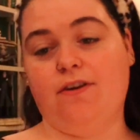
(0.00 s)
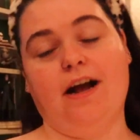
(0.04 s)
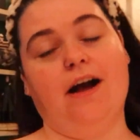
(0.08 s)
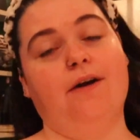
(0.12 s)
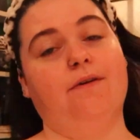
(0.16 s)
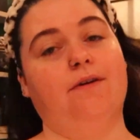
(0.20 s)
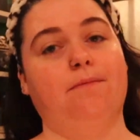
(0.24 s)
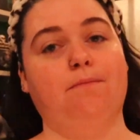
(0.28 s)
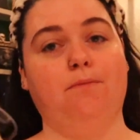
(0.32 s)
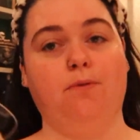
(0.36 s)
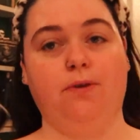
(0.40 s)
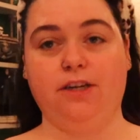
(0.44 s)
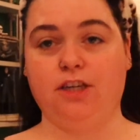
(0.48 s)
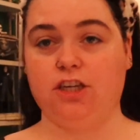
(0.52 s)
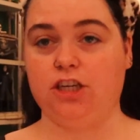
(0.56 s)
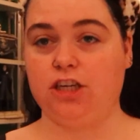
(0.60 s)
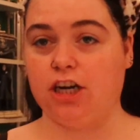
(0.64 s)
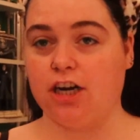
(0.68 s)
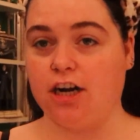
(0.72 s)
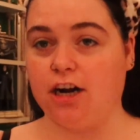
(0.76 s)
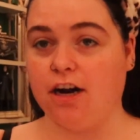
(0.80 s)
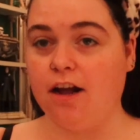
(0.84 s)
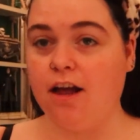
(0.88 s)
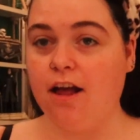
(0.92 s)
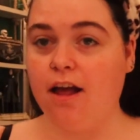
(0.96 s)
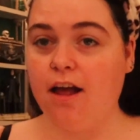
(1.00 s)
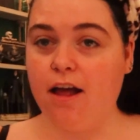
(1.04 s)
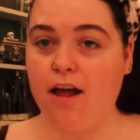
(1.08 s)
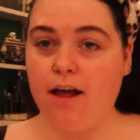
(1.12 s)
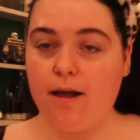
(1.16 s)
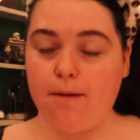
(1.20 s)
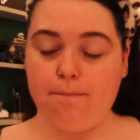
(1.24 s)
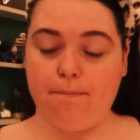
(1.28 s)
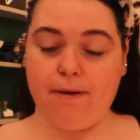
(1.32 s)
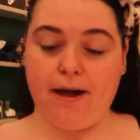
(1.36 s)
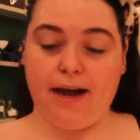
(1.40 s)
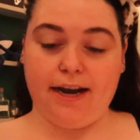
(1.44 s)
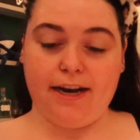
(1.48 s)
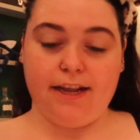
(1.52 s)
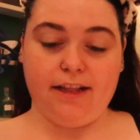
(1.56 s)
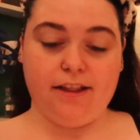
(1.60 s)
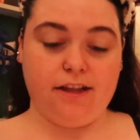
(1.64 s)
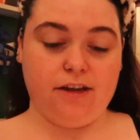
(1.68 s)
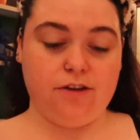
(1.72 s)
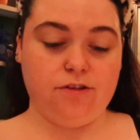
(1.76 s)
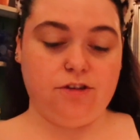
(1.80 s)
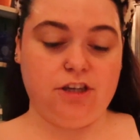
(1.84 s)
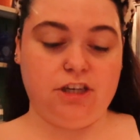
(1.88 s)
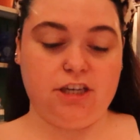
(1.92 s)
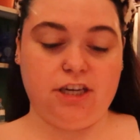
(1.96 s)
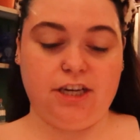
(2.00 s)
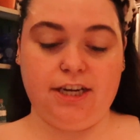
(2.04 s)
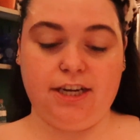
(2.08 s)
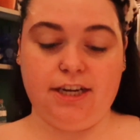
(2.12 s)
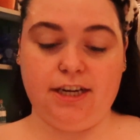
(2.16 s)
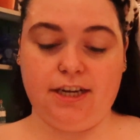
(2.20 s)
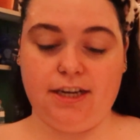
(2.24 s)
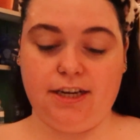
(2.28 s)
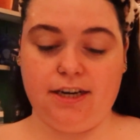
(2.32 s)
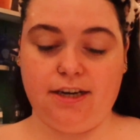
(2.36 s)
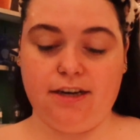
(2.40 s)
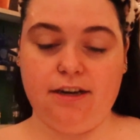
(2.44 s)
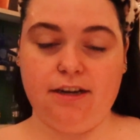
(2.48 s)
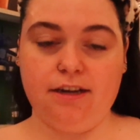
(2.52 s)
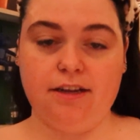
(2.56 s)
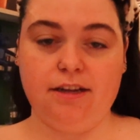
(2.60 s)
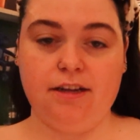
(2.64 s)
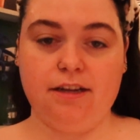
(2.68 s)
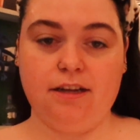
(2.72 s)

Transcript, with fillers: hour moisture body lotion.